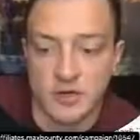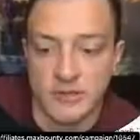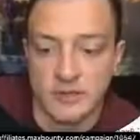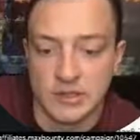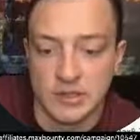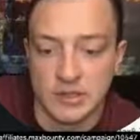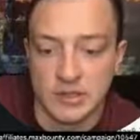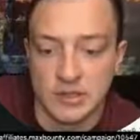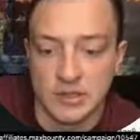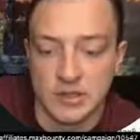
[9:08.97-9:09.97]
and grab a
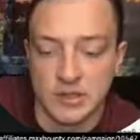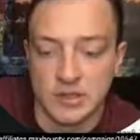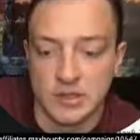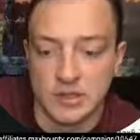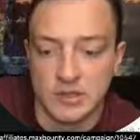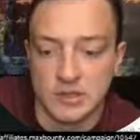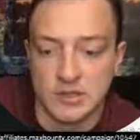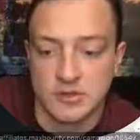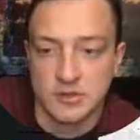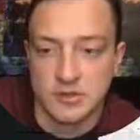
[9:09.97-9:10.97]
link. Let's
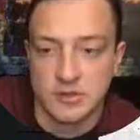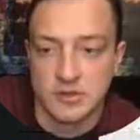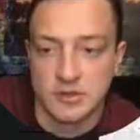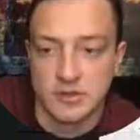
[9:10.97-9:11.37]
do this one.